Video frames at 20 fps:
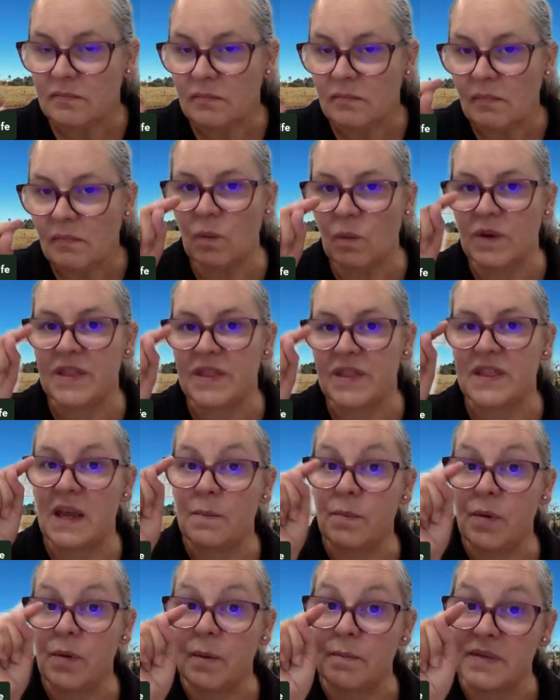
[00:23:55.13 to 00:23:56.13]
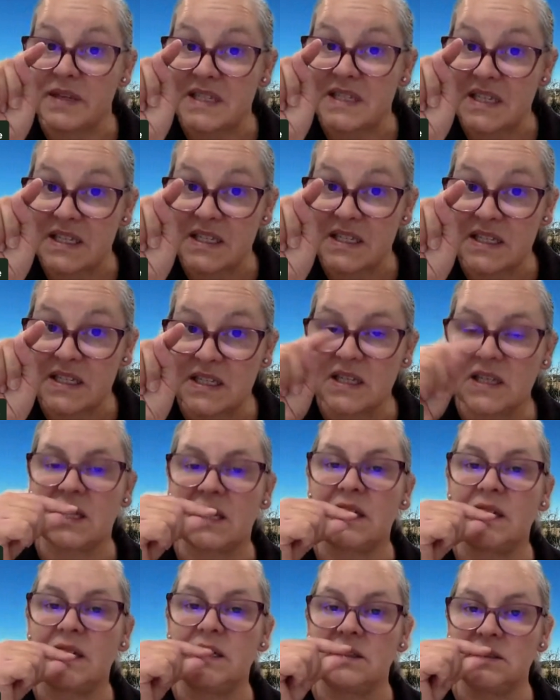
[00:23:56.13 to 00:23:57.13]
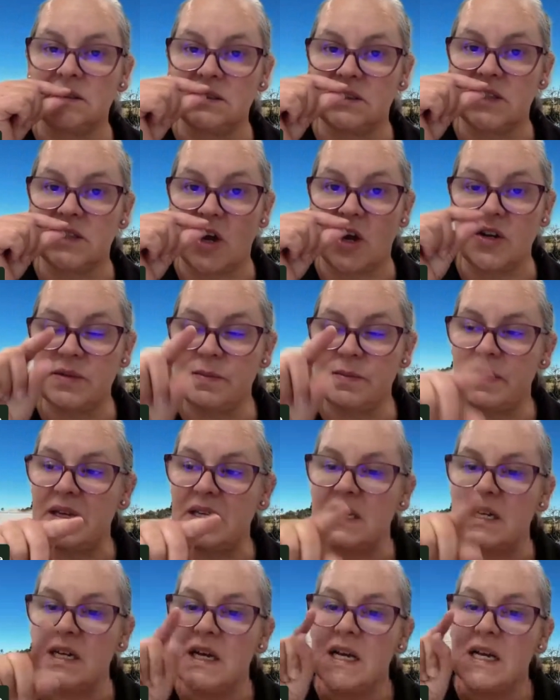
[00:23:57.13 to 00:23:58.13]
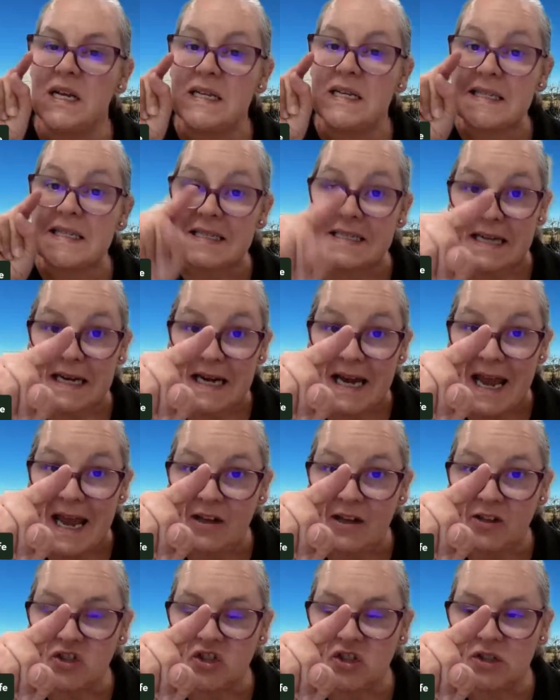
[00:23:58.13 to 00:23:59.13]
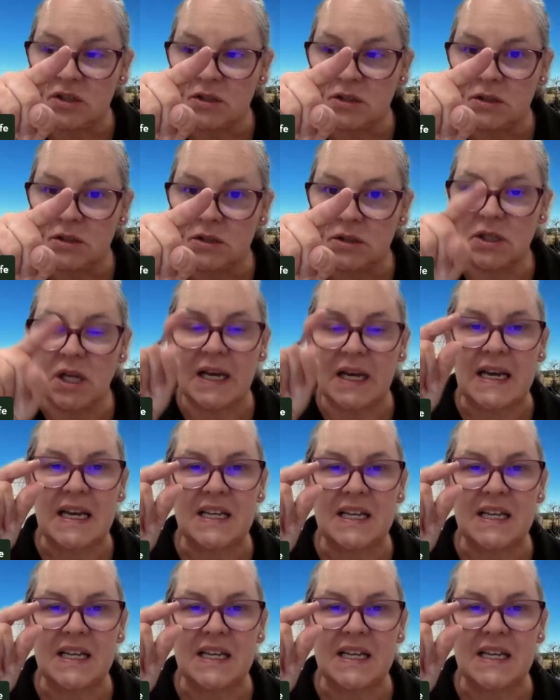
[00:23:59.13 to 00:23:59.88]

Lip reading: with their proboscis, the little nose bit, stuck out. Like it